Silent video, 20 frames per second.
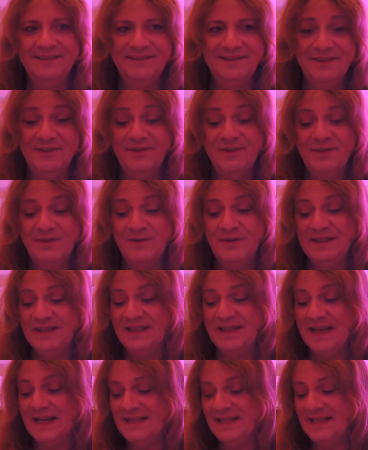you
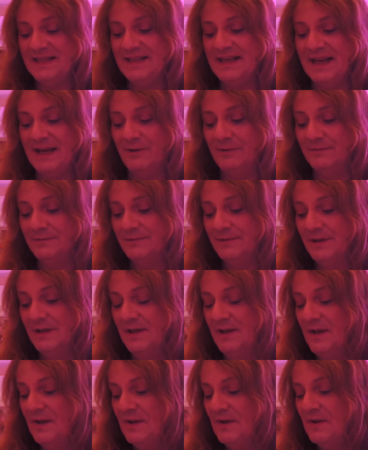get the idea maybe.
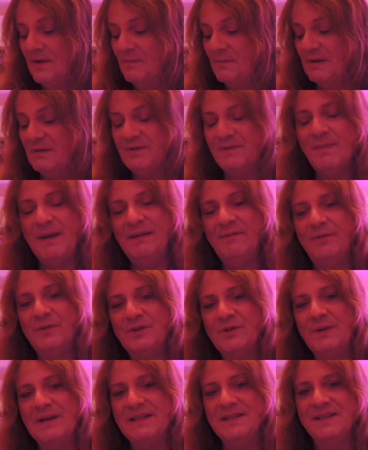But it was made for
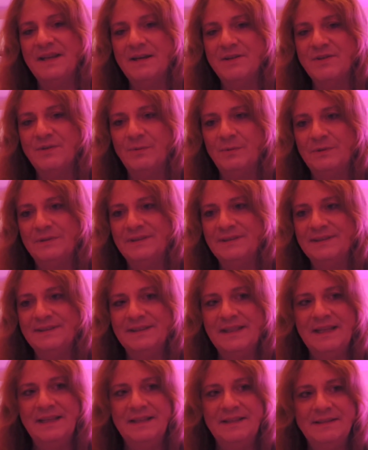
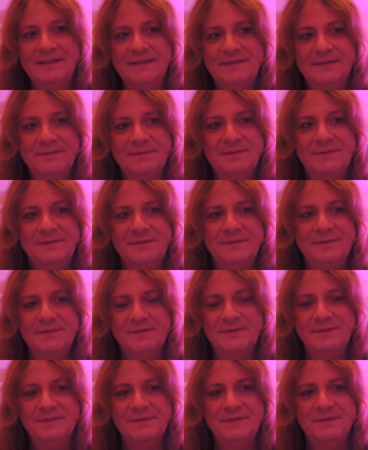transsexuals, and
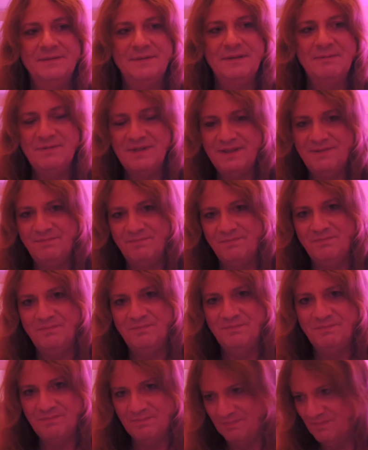it was
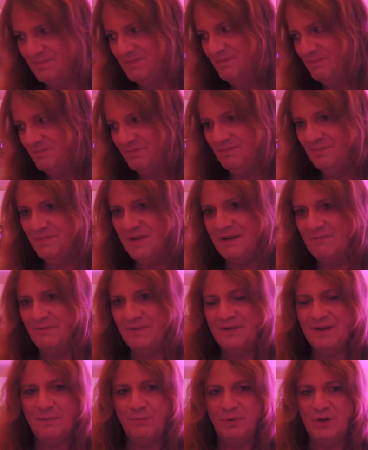done
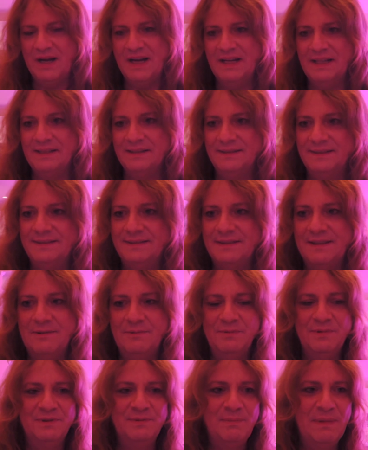with their brains.
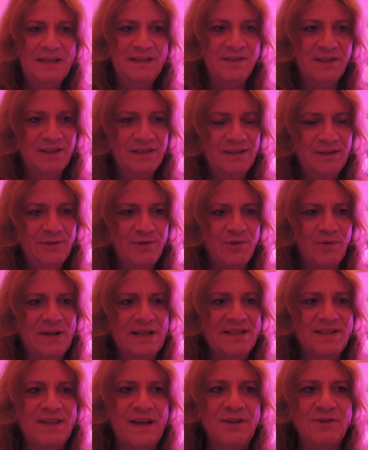It was made to clear
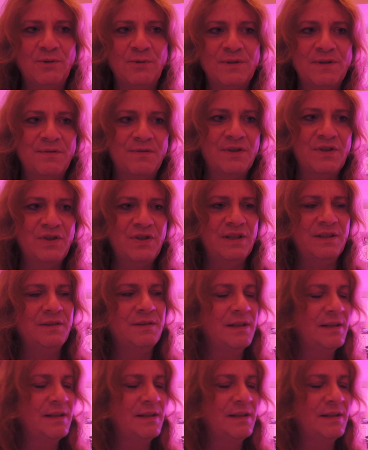transsexuals of the shit